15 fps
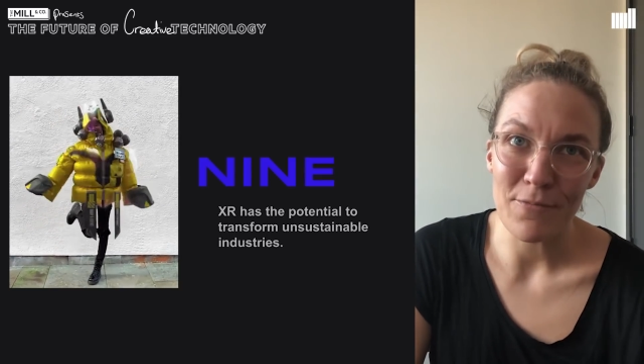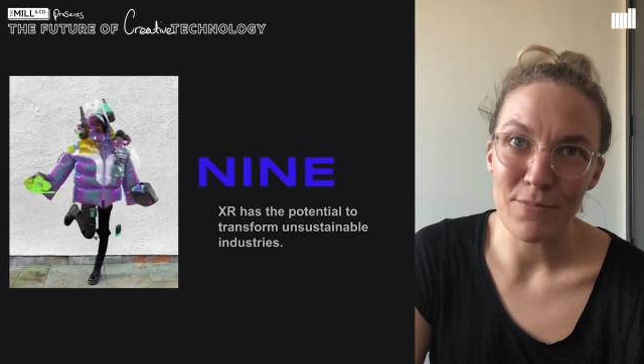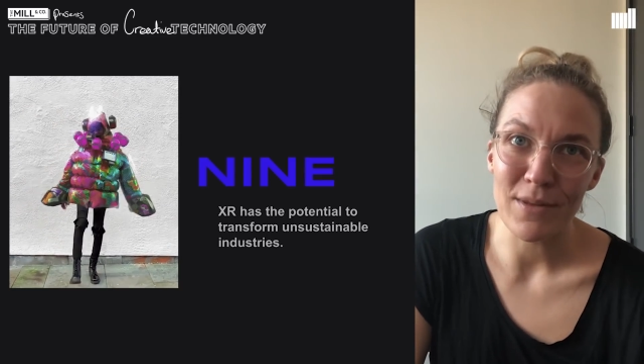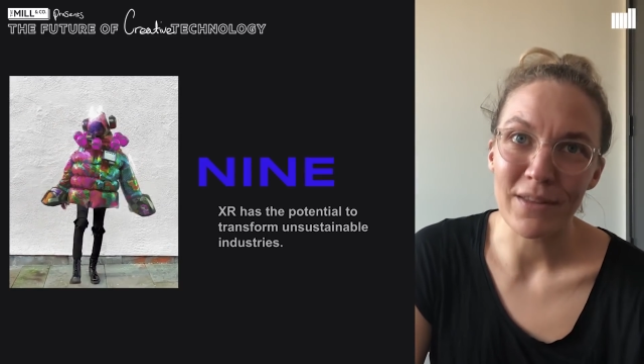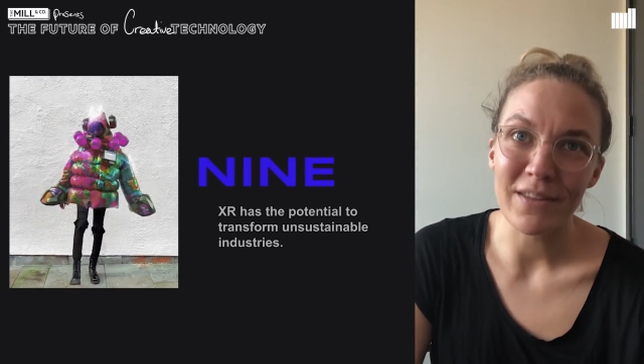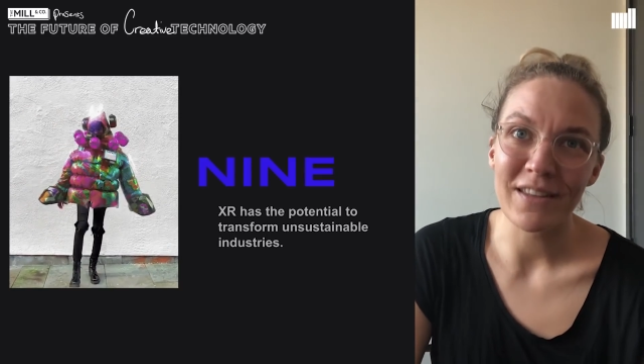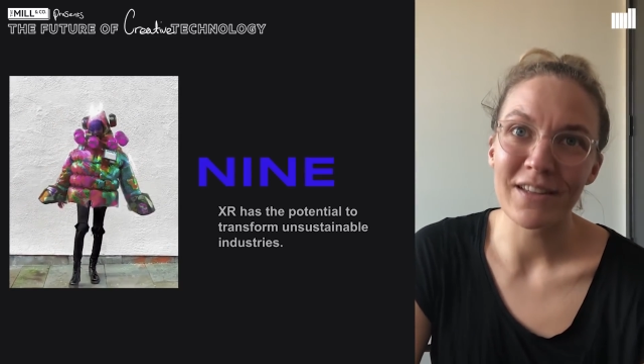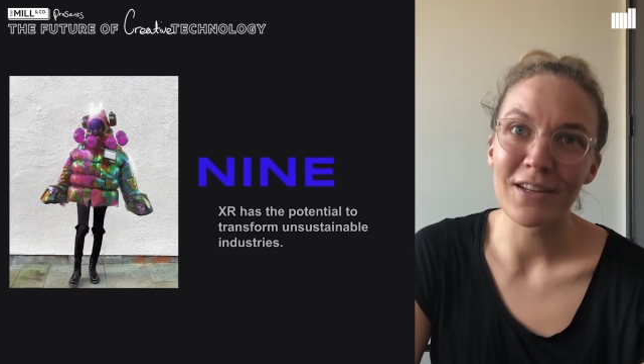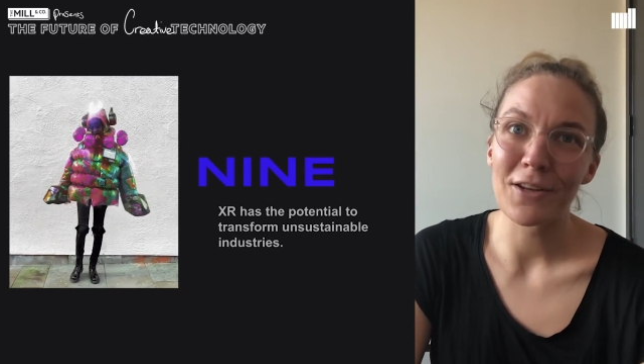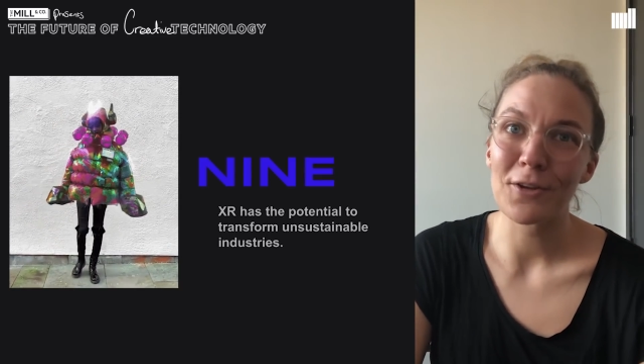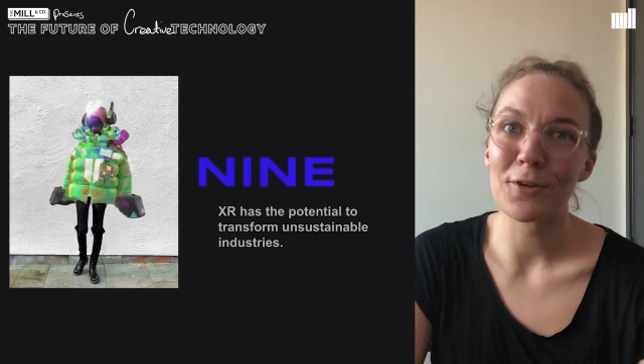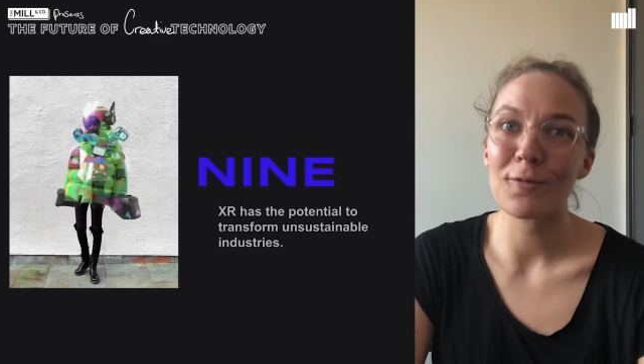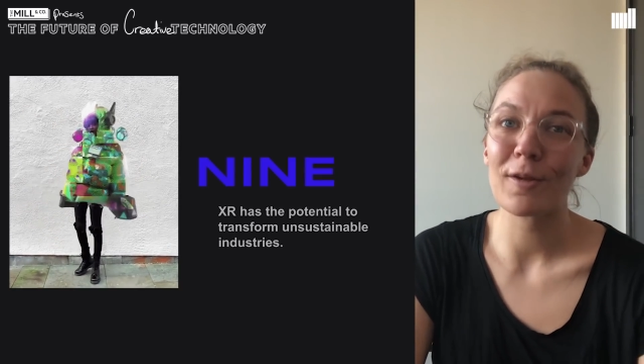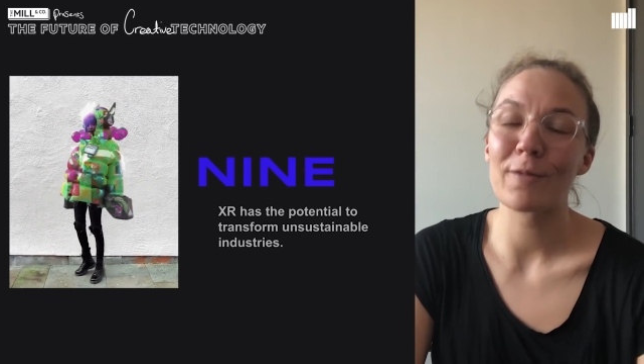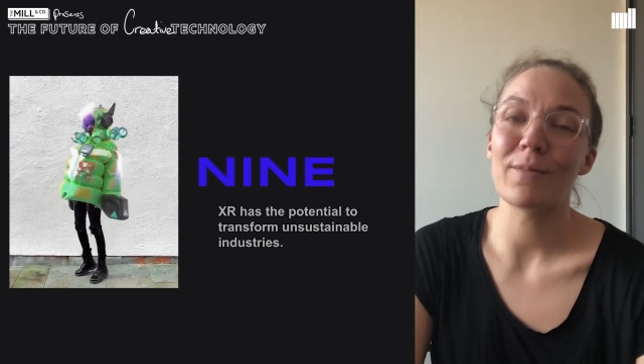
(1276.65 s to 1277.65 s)
billion
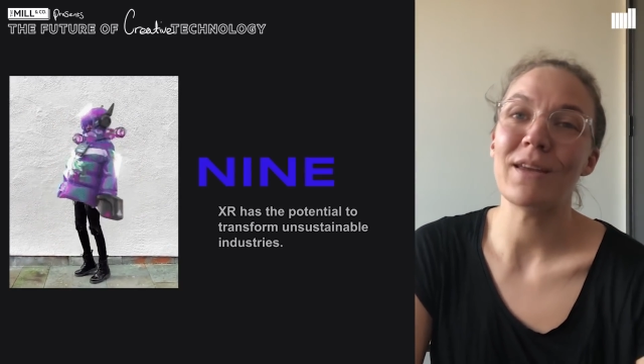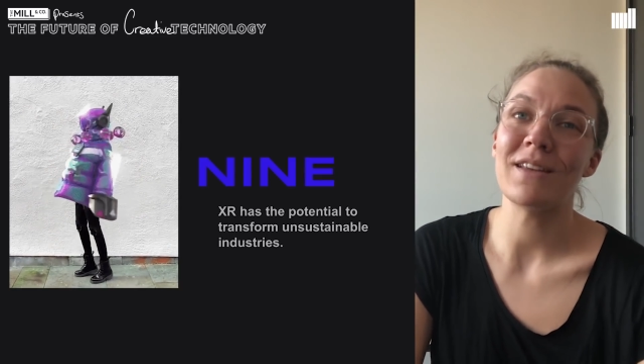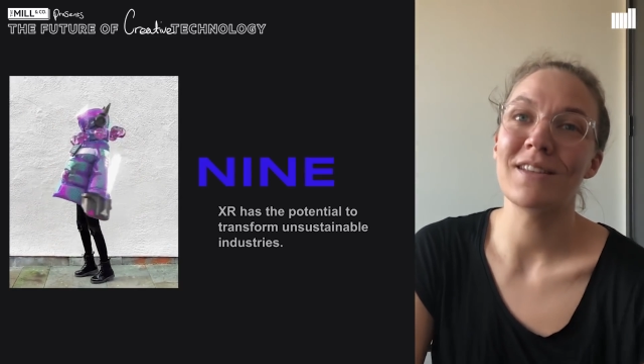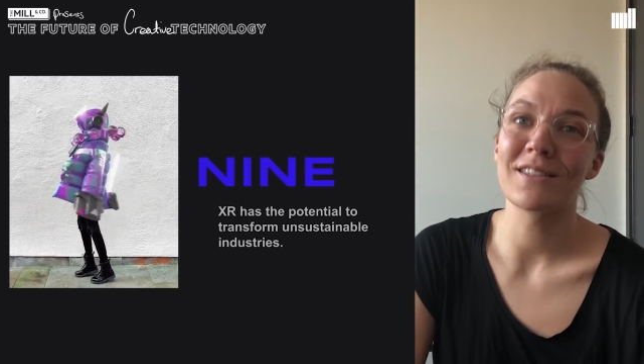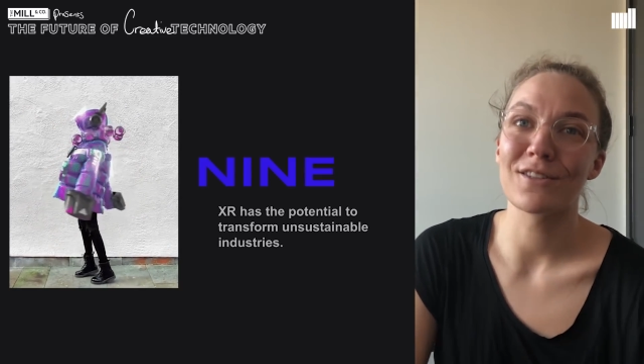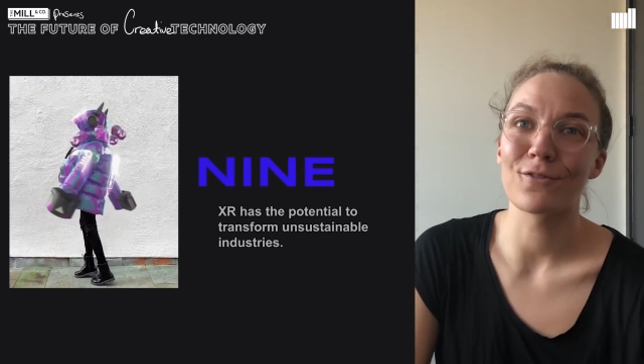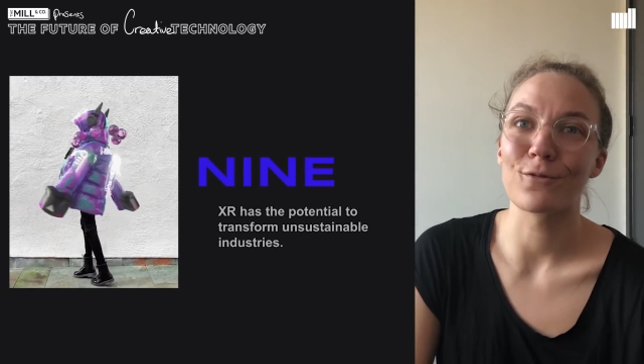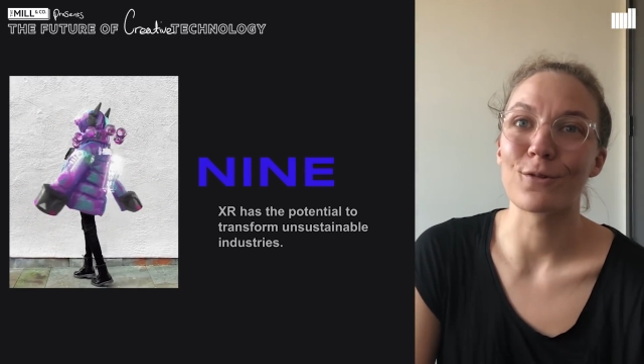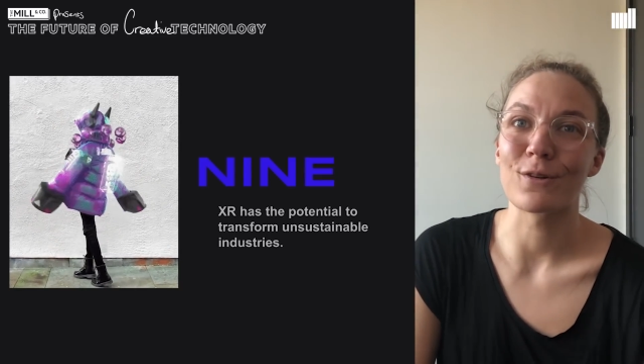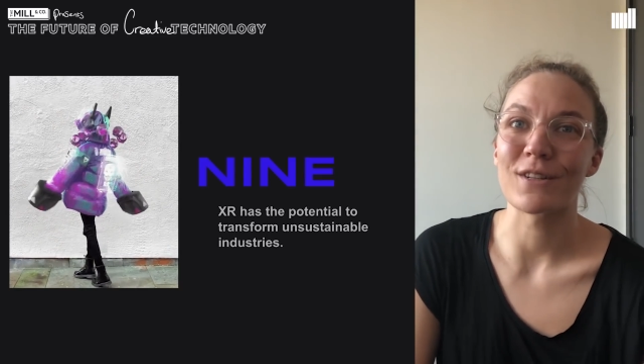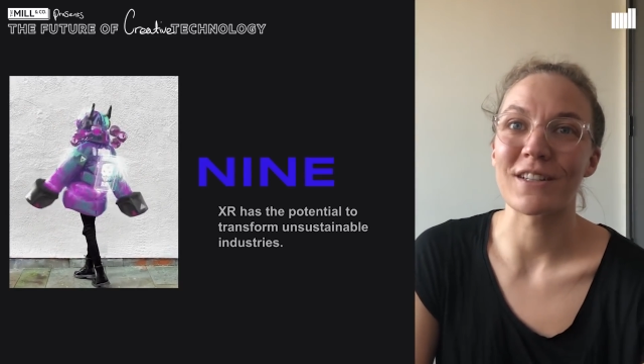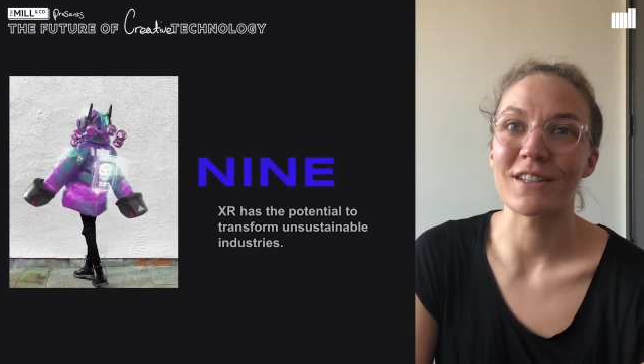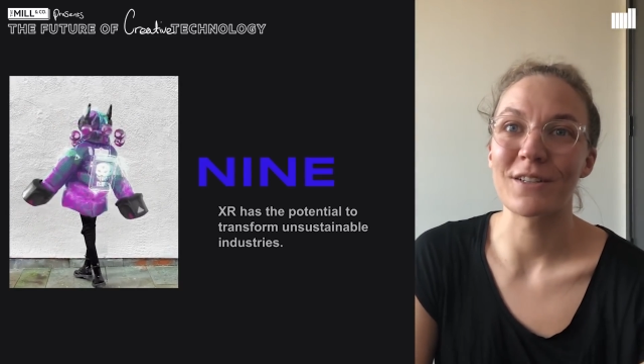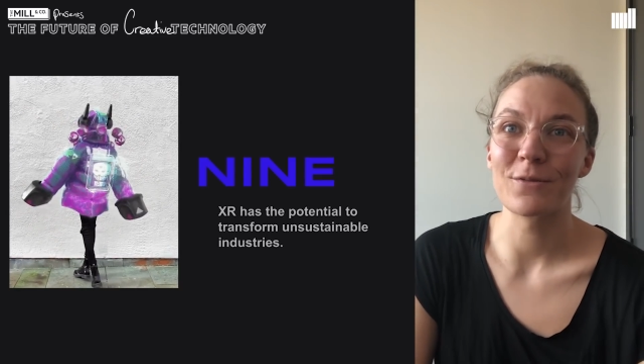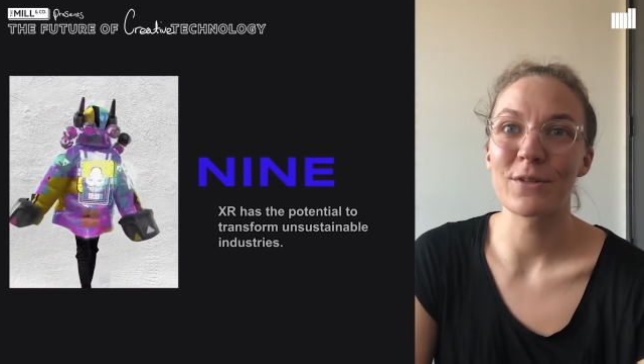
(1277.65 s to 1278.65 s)
cubic meters of water,